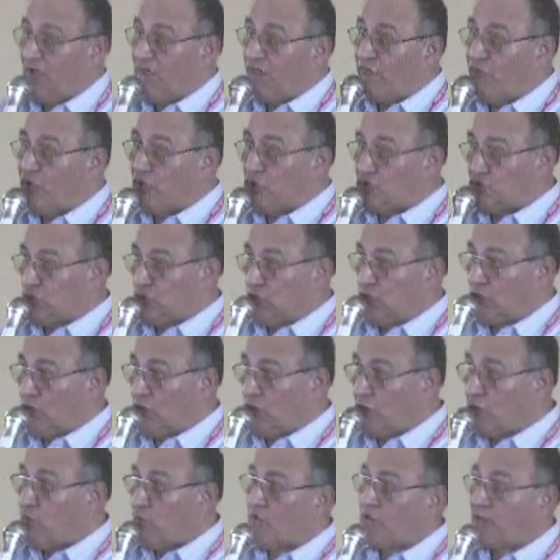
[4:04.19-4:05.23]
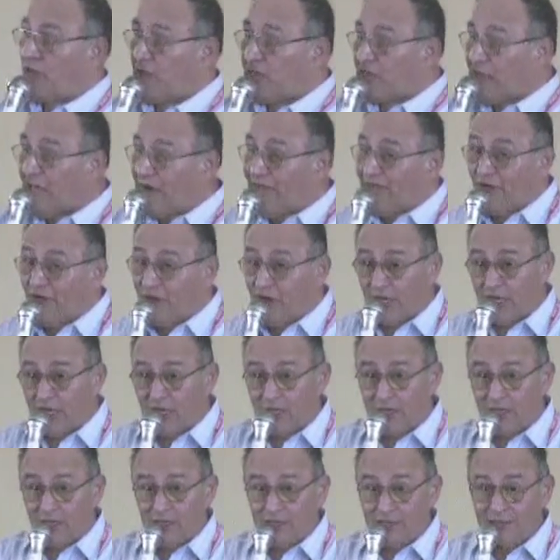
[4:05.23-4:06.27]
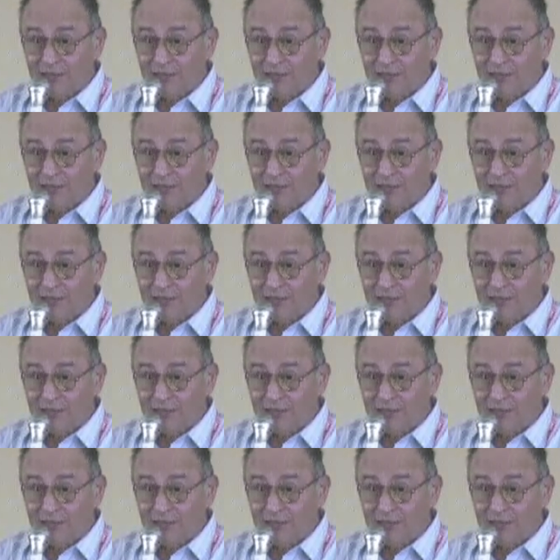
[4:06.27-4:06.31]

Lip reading: for Jesus was a suffering.